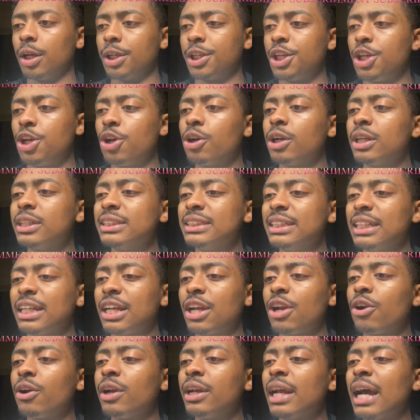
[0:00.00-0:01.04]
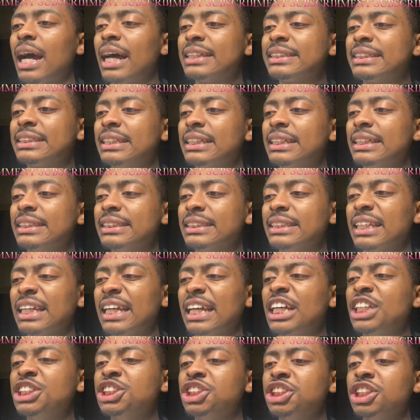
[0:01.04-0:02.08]
Curiosity is the
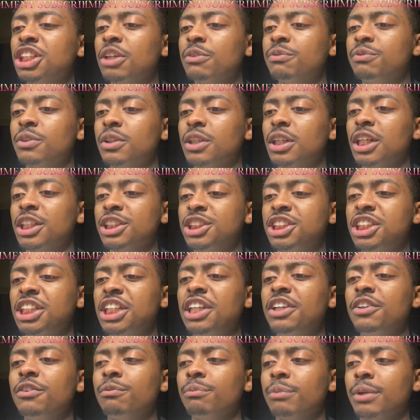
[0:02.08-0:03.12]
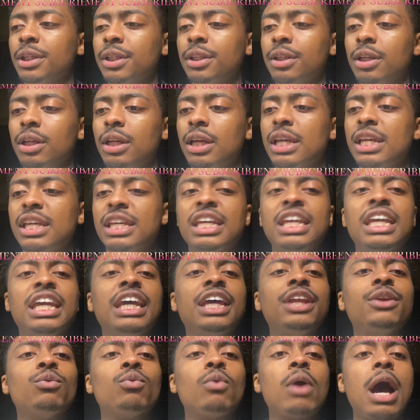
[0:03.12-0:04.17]
engine of achievement.
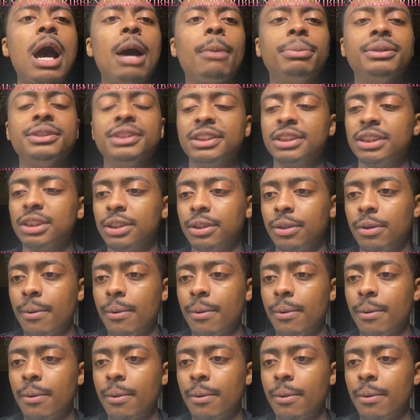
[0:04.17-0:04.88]
Ken Robinson.